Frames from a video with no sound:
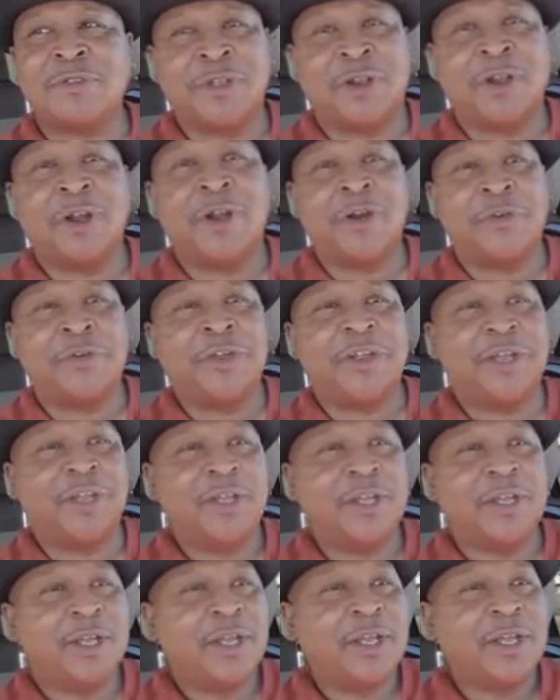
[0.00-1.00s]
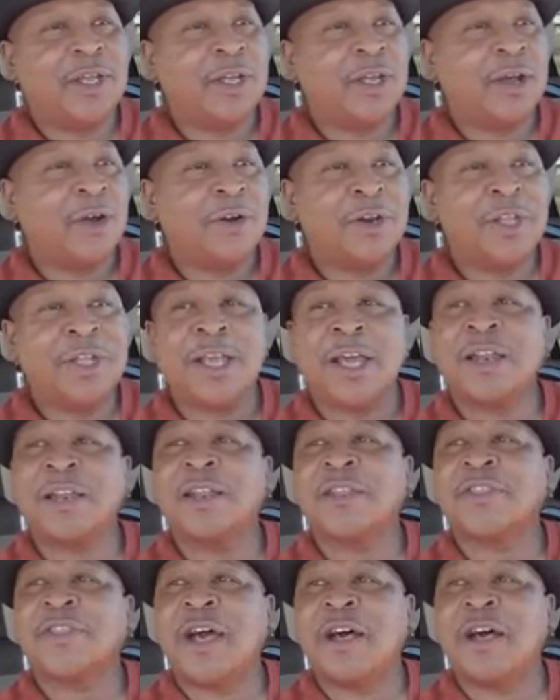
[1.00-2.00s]
was in a hurry. I only
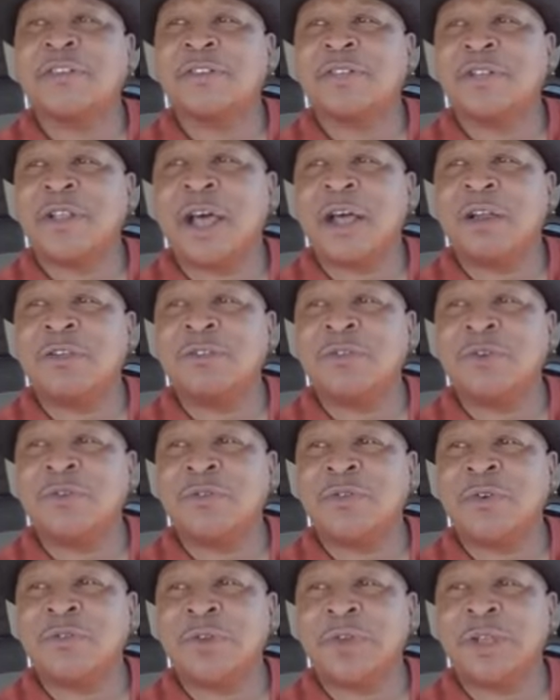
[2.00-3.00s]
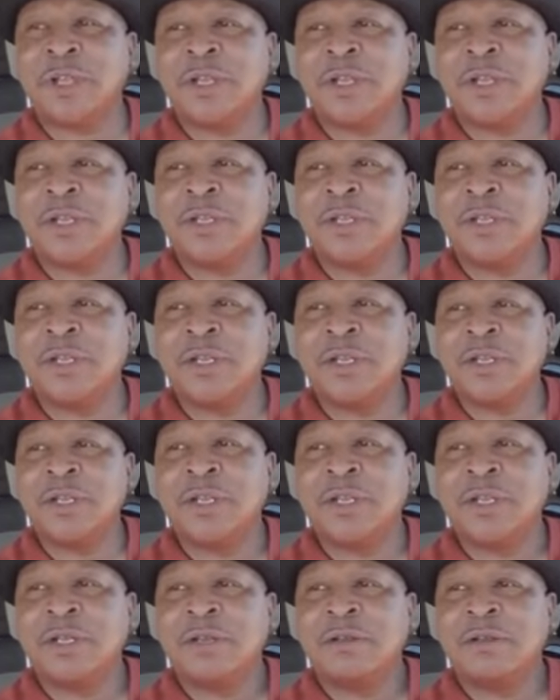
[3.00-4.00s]
counted $1,000 over and over again.
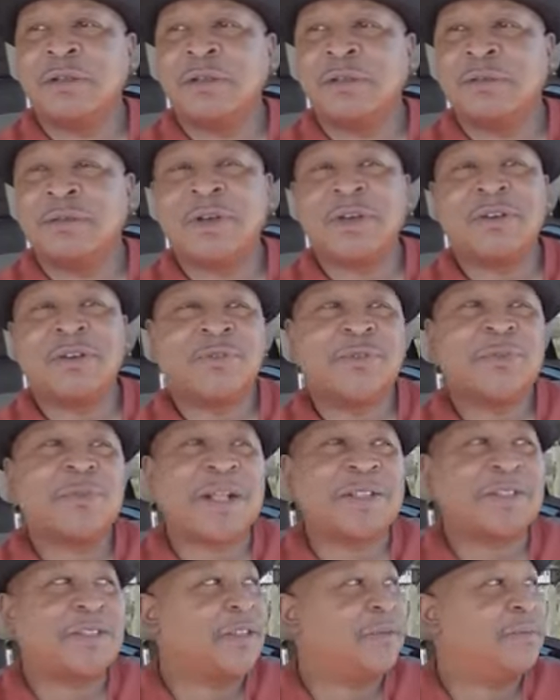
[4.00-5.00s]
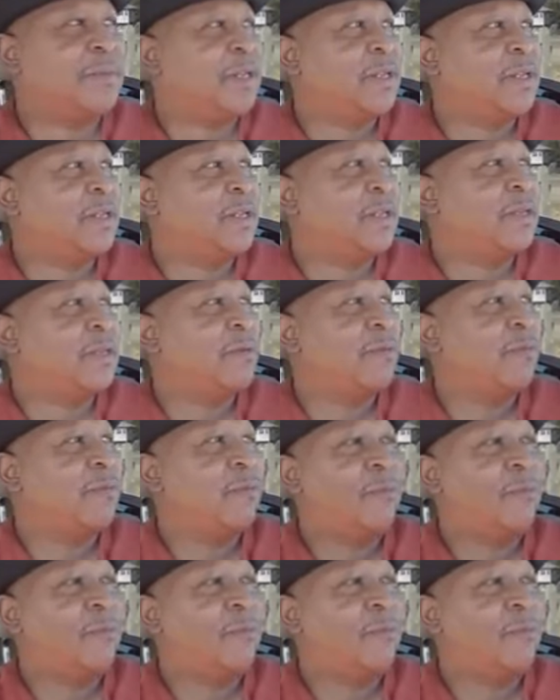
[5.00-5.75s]
Well, for about 10 minutes.